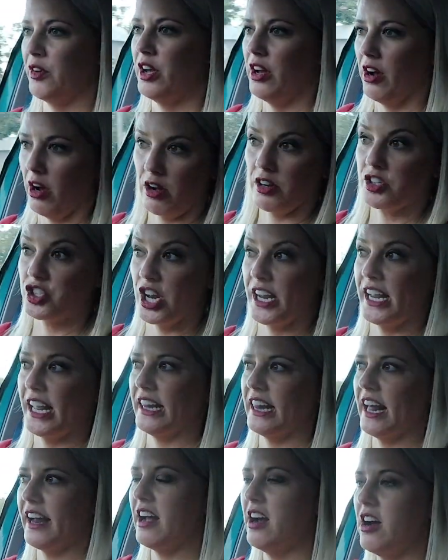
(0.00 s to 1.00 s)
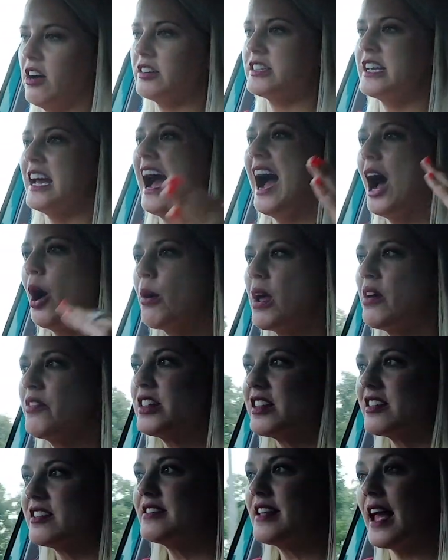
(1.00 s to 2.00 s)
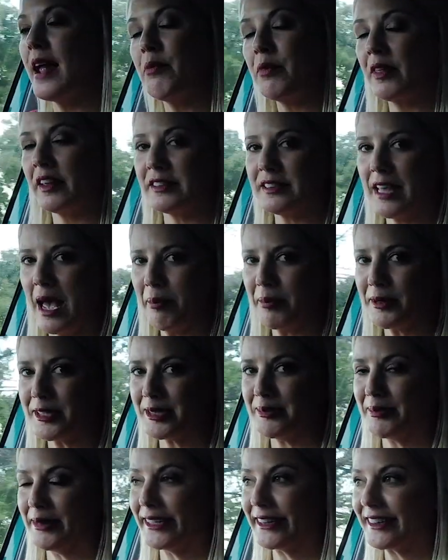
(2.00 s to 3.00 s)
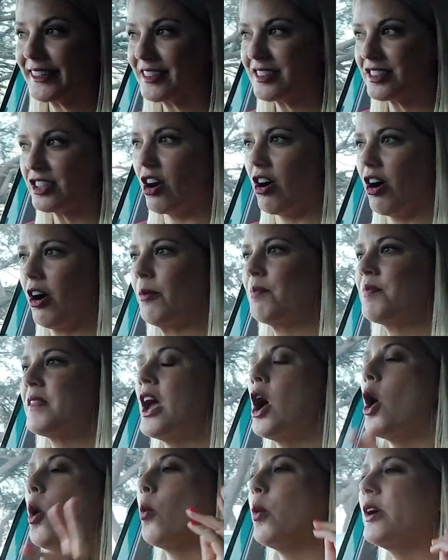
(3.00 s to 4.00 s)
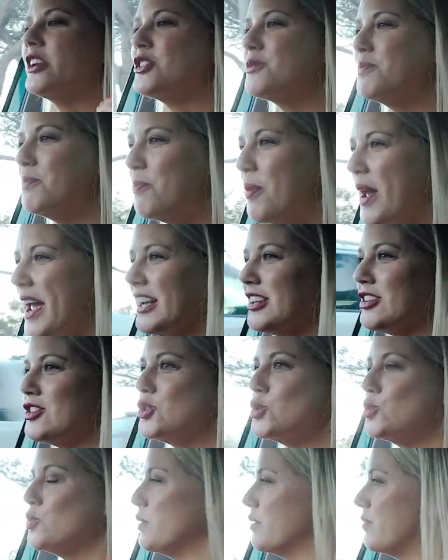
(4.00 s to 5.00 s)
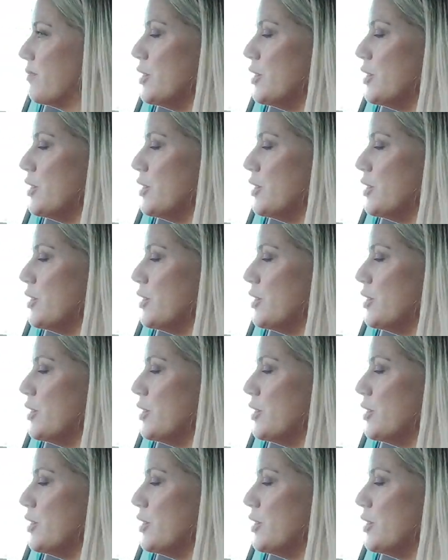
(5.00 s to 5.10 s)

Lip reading: are checking that out. However, the same thing has happened to me in this car, which begs to,